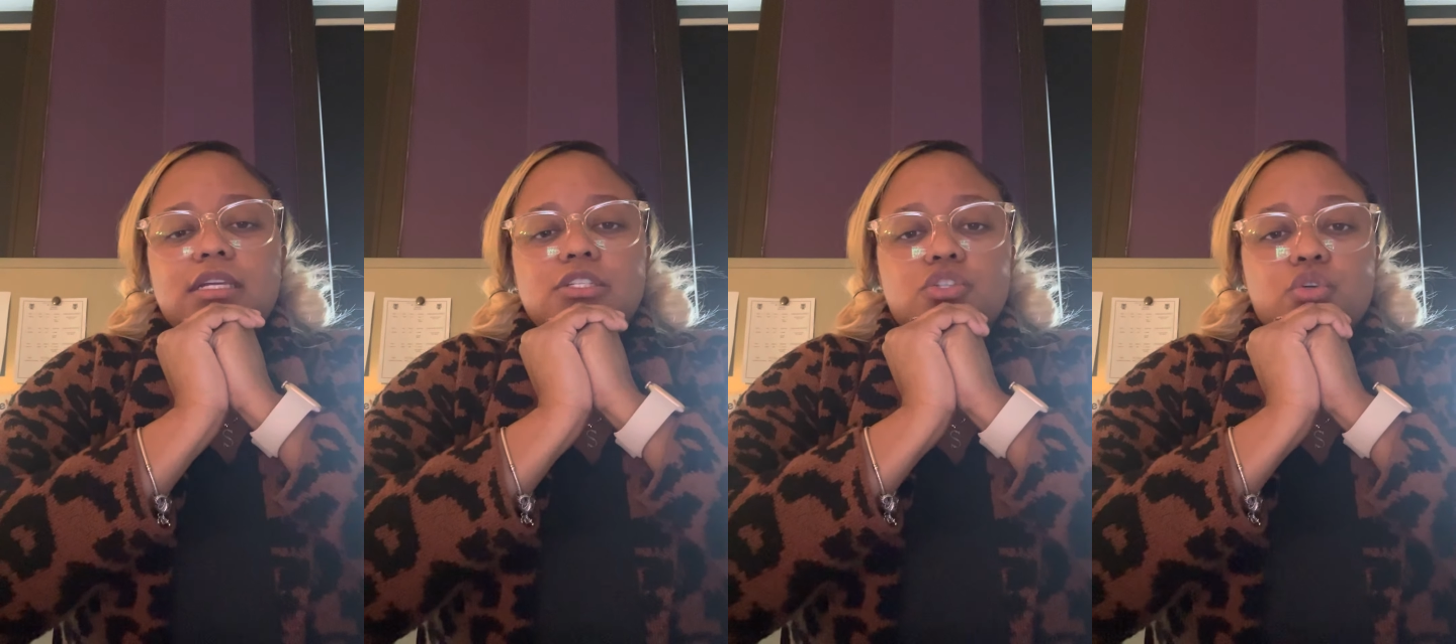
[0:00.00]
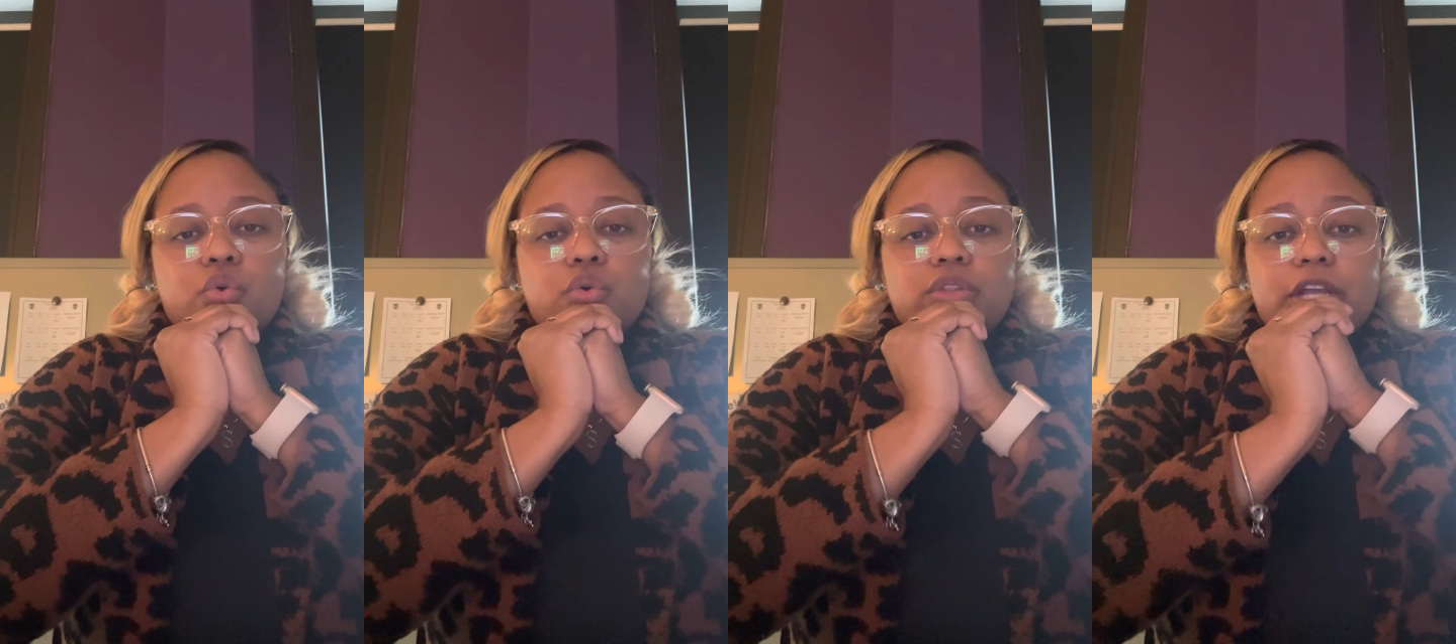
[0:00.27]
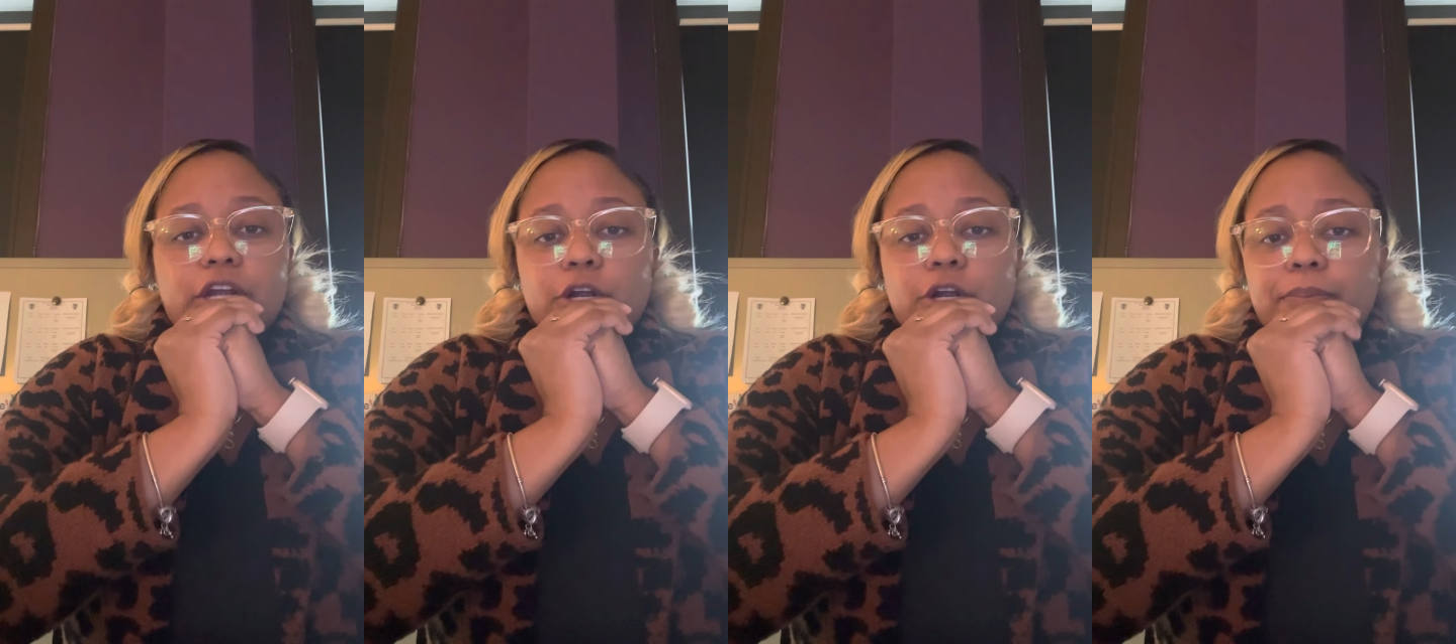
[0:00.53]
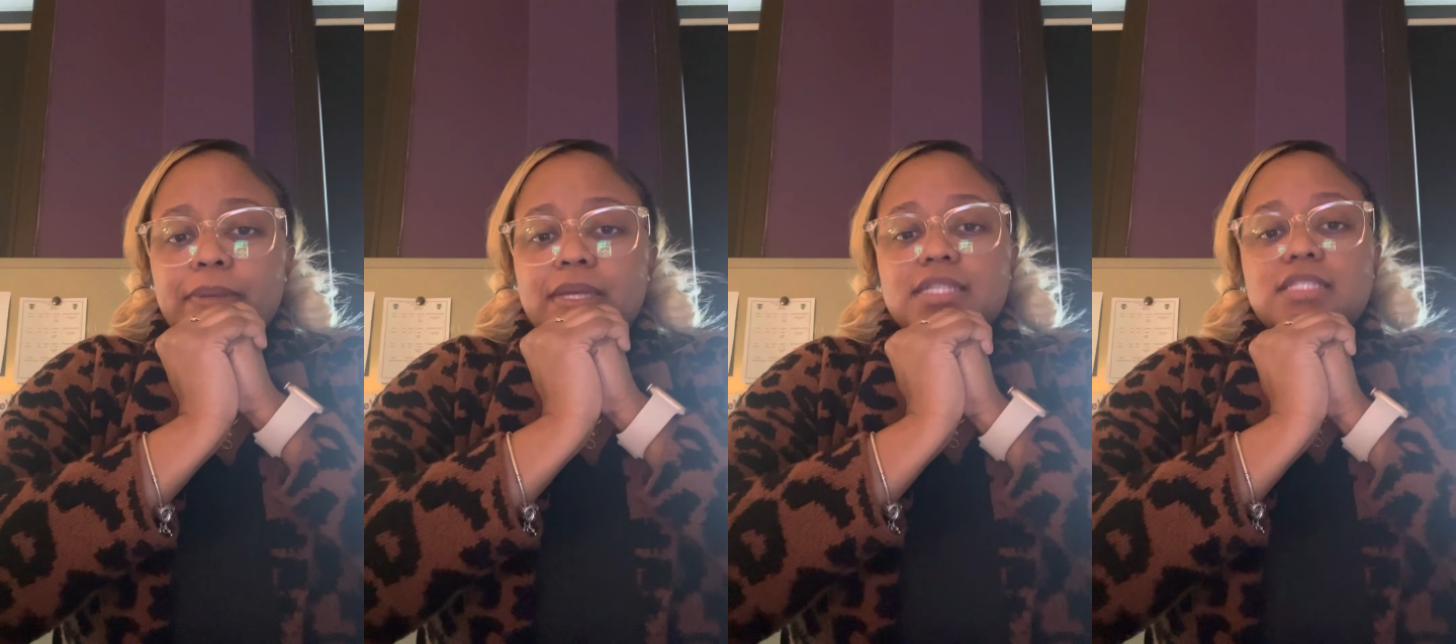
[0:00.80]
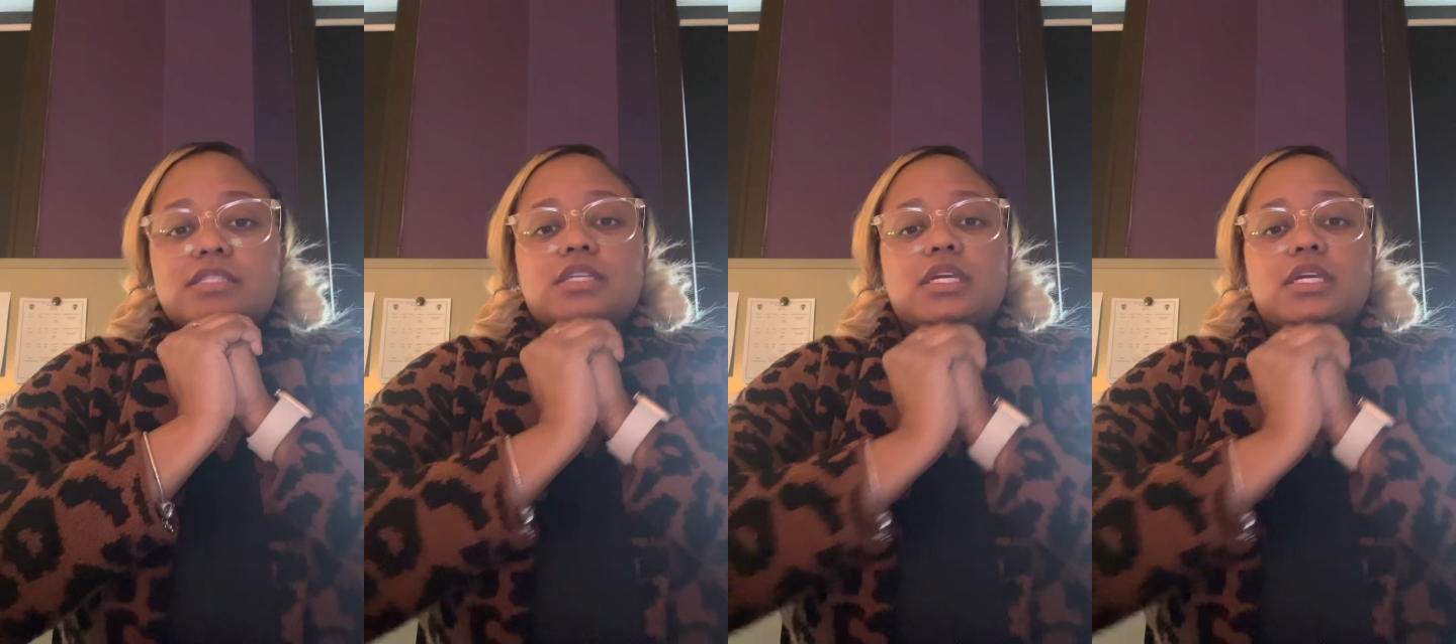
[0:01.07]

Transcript: school therapist,